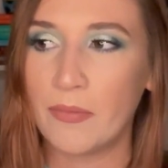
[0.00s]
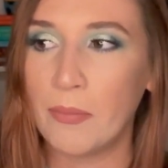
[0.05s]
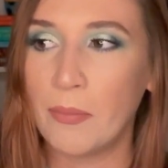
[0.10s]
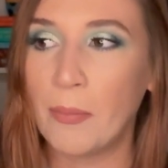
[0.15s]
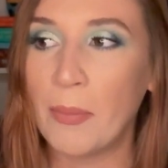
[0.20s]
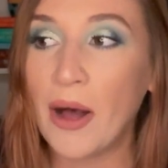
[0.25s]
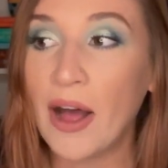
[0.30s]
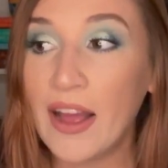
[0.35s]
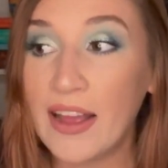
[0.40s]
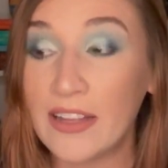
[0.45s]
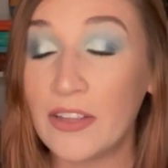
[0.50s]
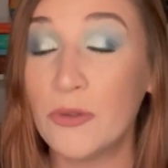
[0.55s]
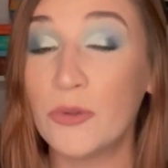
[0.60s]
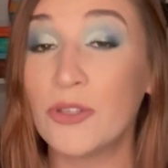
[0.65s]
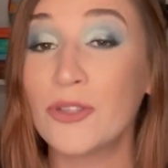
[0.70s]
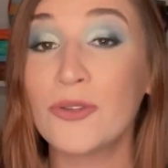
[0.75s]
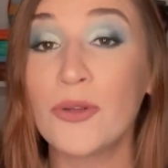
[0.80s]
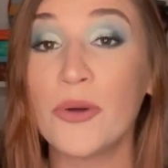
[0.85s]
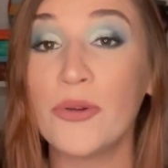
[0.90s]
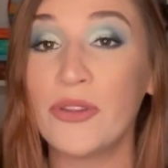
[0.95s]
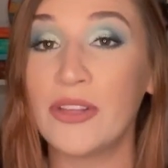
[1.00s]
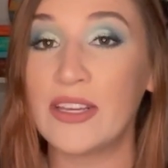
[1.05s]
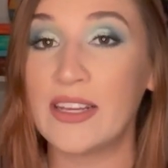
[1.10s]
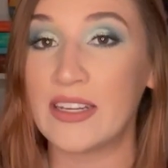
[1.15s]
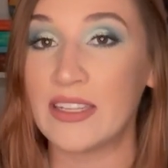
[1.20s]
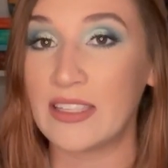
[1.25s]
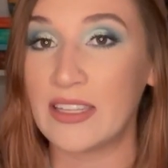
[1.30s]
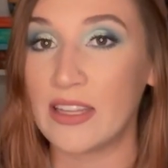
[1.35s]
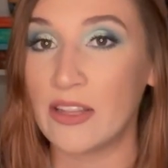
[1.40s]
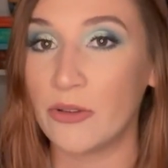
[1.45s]
But you slowly get
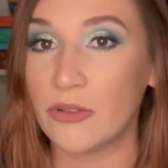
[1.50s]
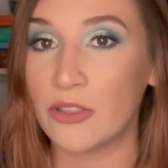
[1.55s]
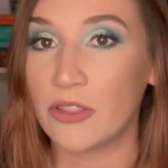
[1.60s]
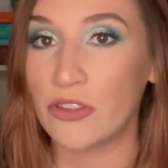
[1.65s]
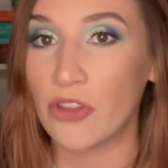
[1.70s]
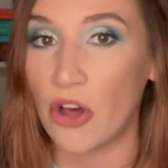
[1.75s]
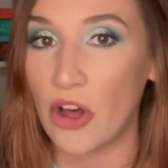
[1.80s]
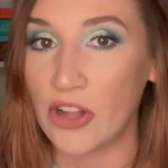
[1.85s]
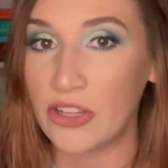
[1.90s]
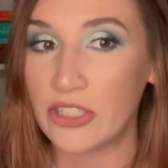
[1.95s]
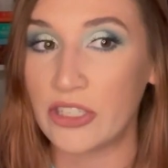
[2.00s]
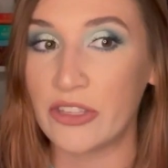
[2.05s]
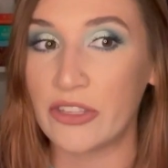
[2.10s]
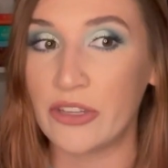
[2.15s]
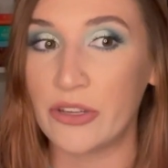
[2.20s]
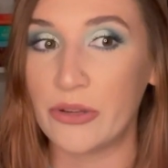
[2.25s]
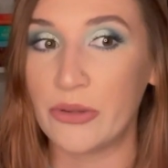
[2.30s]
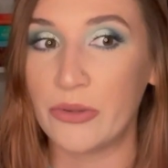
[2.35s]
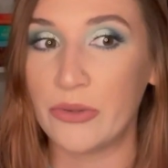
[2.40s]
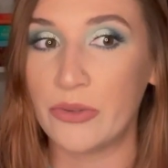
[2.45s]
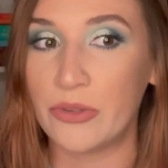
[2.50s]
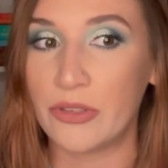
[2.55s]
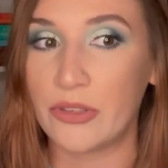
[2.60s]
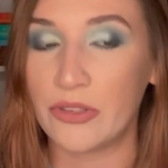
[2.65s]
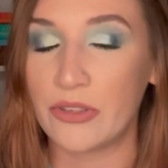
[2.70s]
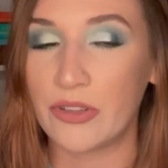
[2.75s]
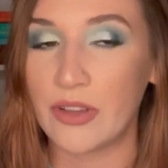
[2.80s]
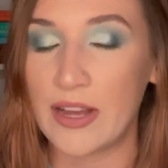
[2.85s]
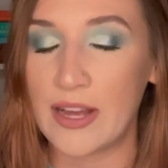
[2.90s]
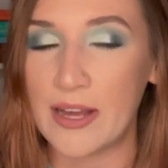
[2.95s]
to see those thoughts and
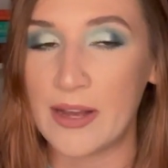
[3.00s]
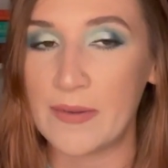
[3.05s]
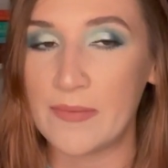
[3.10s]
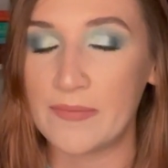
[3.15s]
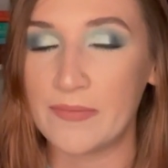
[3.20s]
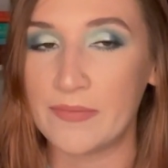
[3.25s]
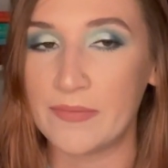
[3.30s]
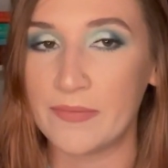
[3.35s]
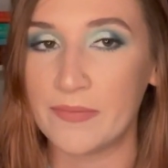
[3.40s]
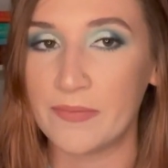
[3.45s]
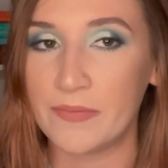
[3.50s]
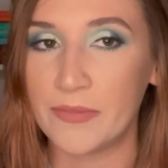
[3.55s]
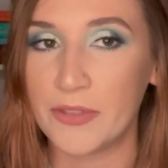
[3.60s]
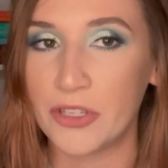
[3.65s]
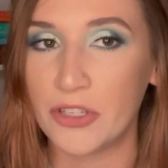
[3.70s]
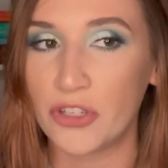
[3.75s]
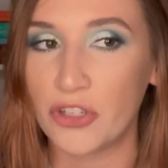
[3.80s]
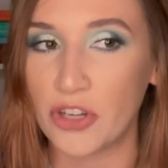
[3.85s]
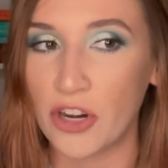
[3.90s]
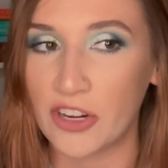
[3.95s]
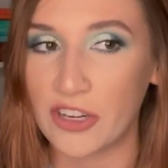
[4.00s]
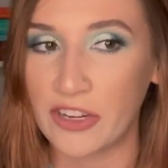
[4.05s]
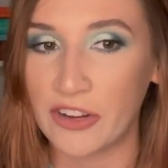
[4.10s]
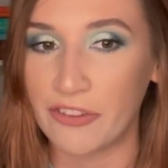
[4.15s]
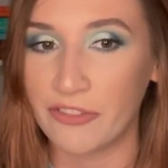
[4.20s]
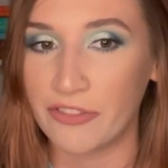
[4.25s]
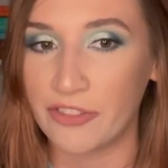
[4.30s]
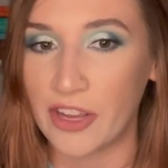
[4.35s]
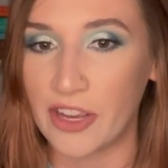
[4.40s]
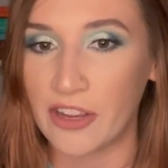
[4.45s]
those
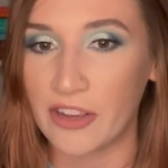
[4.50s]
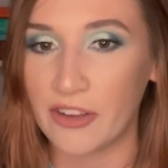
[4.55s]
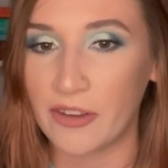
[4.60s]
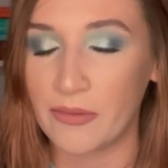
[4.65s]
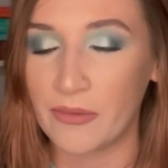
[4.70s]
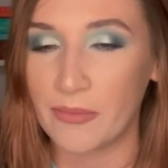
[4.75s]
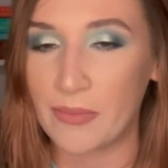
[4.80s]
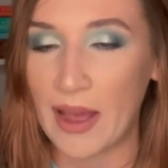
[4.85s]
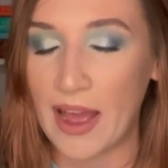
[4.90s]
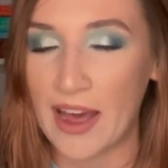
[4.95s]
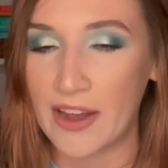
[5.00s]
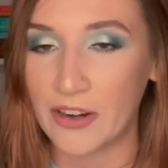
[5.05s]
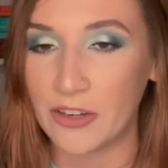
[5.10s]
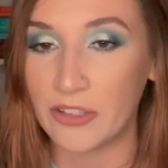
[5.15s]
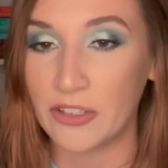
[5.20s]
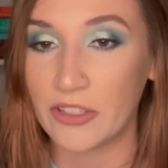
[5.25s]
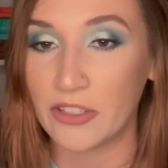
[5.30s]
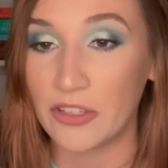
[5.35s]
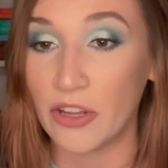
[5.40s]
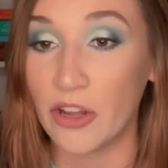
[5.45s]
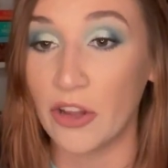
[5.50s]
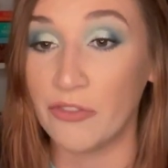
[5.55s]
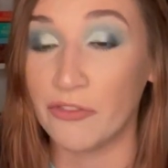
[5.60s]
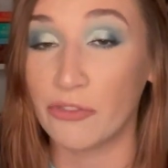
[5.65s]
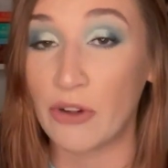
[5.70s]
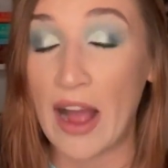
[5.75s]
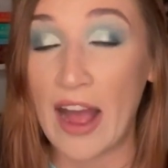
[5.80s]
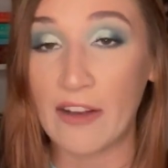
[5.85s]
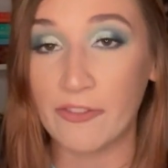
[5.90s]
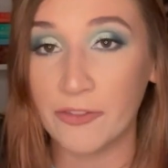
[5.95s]
destructive like patterns
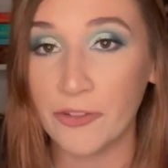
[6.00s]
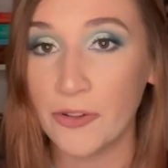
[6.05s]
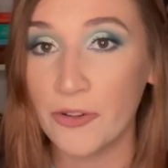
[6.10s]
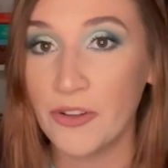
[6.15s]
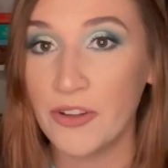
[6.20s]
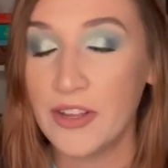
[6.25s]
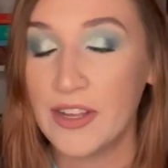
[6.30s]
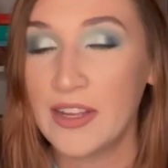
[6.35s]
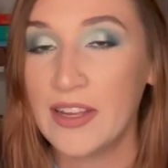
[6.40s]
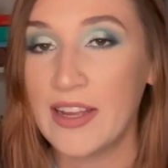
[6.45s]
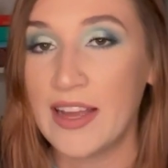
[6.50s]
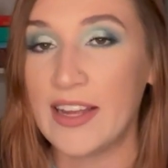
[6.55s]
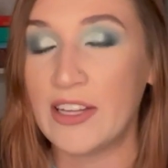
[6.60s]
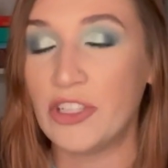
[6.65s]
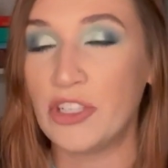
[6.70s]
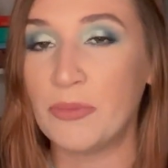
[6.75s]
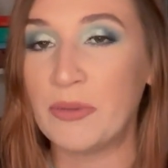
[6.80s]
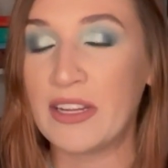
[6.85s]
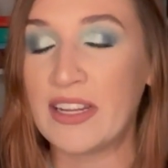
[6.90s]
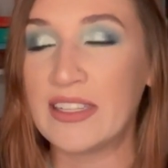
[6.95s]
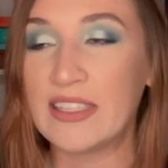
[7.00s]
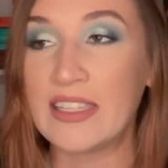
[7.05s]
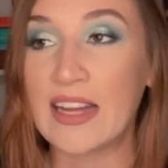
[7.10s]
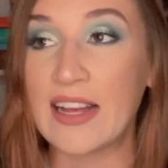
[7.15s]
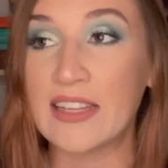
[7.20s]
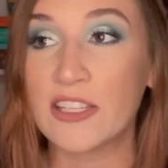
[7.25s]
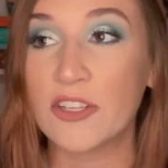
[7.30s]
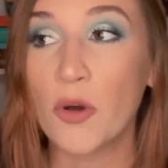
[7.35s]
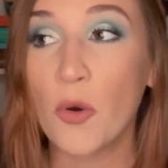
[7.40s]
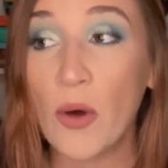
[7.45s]
unravel, and she begins to
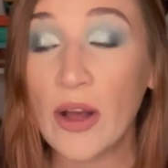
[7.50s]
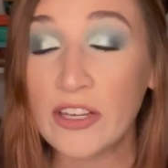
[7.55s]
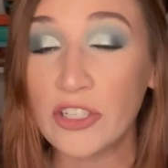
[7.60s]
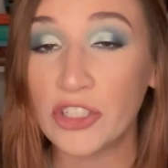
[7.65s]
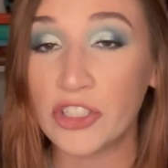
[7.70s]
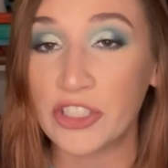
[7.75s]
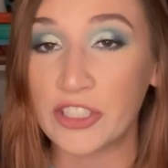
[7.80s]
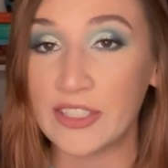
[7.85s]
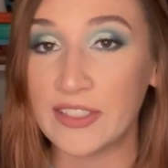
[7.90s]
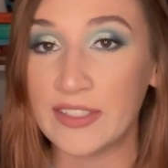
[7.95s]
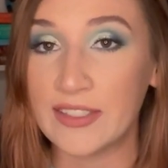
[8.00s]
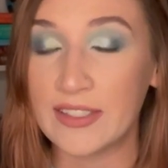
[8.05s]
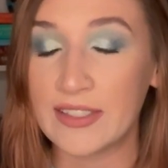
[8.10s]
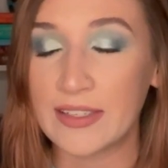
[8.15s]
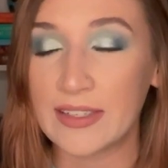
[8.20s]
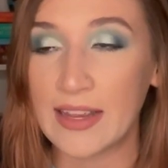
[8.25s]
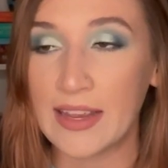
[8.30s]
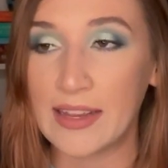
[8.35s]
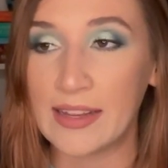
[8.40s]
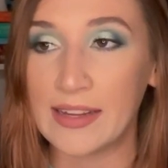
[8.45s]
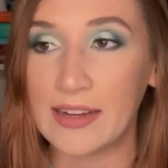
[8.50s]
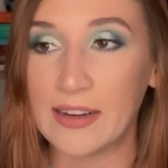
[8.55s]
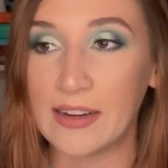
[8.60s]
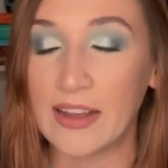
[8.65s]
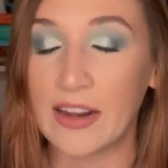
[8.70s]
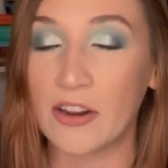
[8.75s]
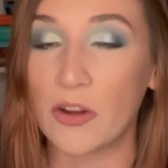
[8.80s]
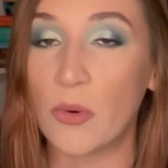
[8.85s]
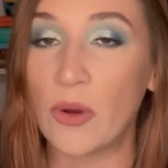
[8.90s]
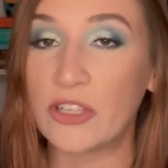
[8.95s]
ask questions and
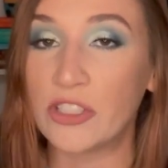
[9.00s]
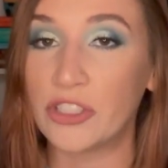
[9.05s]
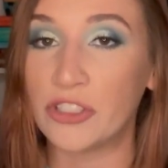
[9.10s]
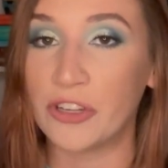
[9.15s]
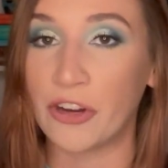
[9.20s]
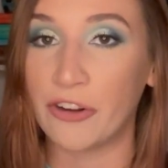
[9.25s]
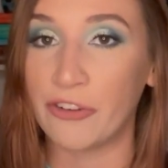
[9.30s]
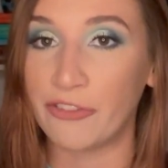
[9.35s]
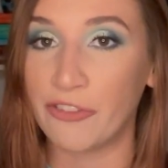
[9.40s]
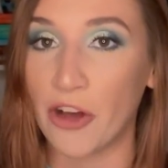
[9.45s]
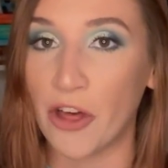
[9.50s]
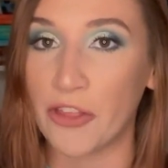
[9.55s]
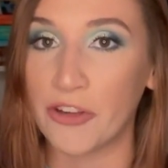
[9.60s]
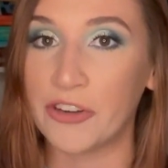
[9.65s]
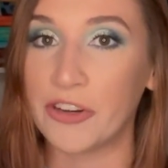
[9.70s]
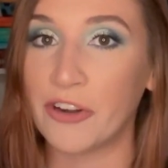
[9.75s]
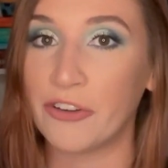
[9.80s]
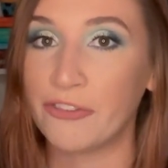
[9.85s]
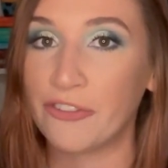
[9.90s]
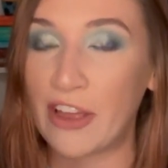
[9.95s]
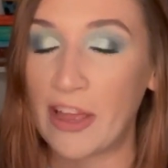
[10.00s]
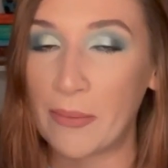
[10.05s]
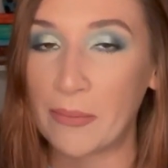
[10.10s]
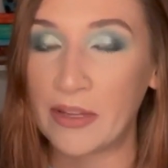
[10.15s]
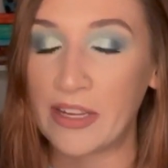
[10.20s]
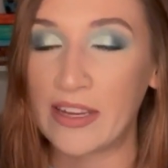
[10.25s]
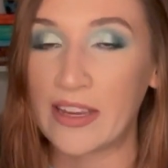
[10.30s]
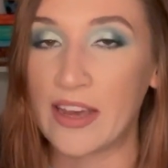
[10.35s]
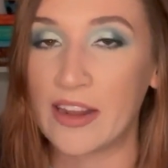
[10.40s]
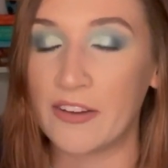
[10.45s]
kind of question her father and her
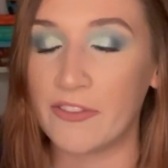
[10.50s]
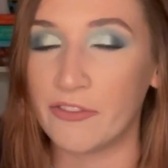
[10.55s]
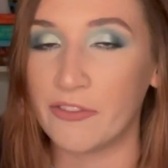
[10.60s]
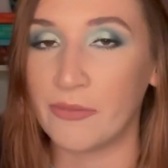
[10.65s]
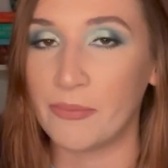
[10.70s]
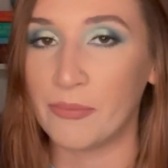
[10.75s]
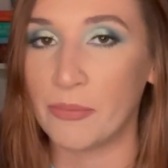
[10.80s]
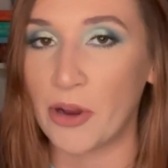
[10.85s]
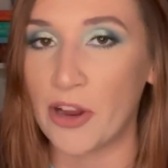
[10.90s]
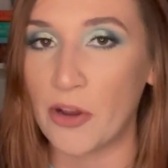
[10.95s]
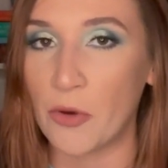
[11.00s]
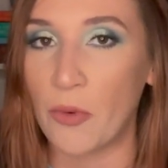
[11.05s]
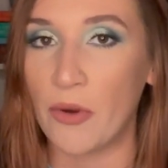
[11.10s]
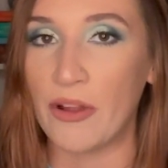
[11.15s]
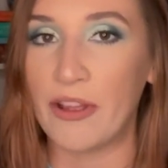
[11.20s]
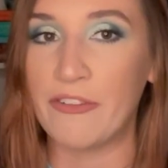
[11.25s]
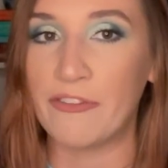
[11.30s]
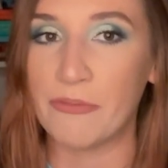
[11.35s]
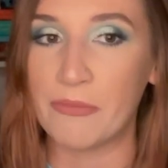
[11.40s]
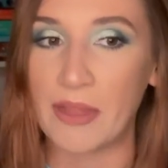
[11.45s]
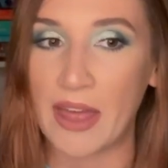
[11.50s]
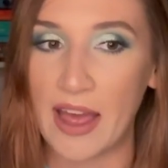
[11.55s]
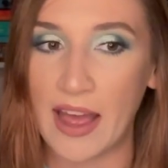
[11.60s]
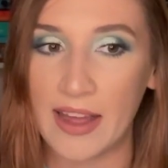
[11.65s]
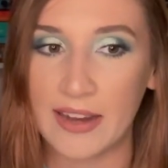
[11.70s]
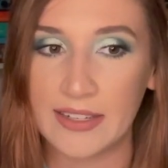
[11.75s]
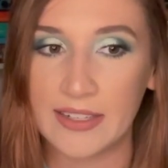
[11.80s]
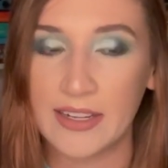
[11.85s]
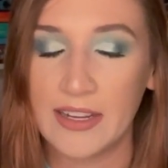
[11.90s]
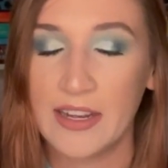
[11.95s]
family and kind of break away from
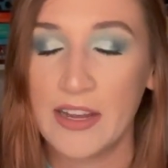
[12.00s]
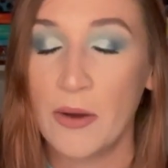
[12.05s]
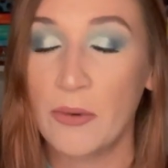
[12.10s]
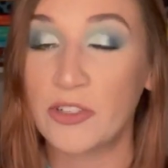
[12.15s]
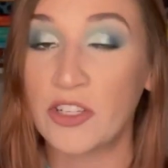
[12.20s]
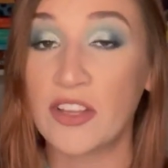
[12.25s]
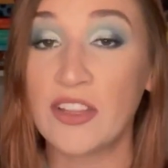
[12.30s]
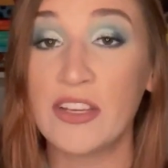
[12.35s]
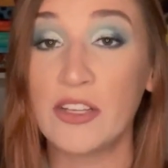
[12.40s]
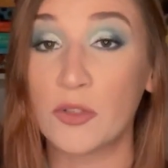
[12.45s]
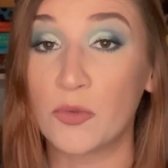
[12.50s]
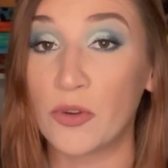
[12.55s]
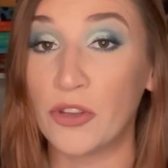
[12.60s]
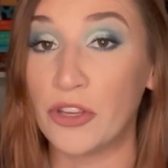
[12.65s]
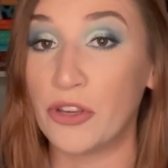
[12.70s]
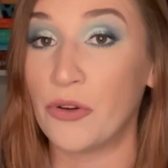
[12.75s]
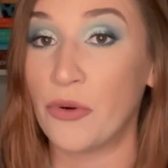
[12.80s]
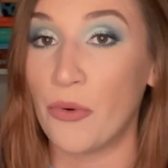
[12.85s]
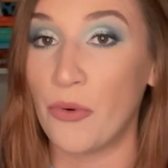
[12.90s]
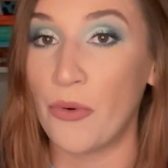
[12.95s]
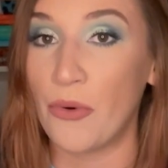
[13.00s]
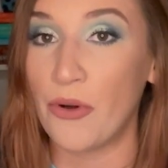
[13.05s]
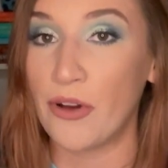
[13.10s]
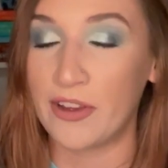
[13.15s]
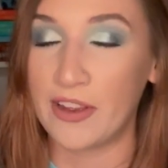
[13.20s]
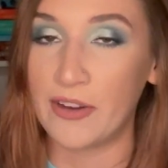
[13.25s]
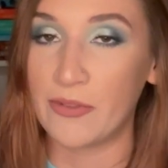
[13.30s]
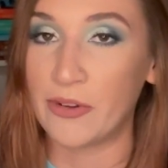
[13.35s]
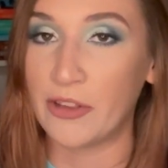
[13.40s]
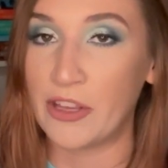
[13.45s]
that, which I think is really cool
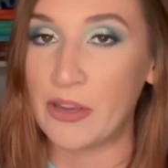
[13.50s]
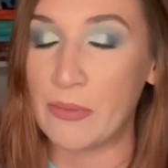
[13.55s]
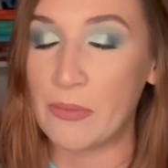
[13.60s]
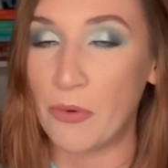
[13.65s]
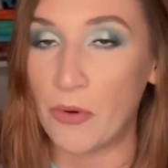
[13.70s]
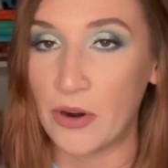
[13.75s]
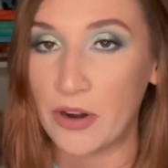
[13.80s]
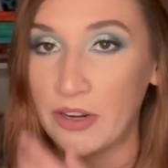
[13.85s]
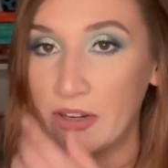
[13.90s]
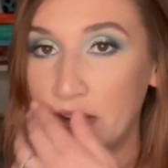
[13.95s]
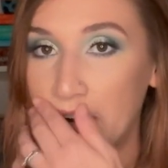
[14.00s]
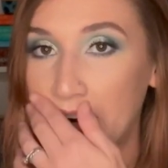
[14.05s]
and really important.